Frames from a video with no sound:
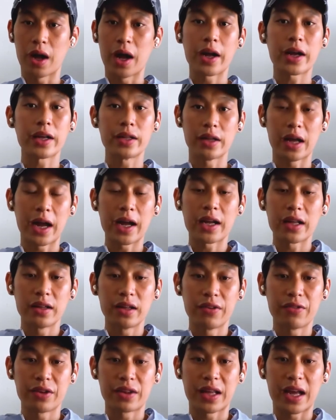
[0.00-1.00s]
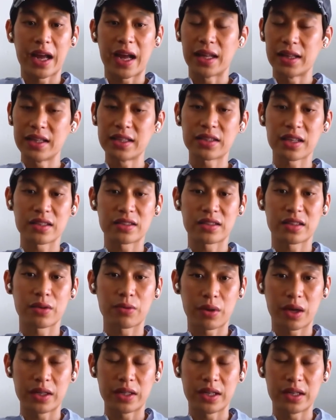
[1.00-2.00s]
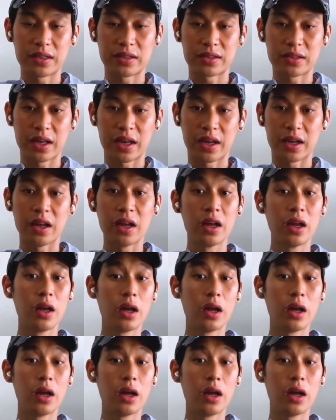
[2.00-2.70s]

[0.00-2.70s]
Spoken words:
I can live with that. At least I said what I needed to say.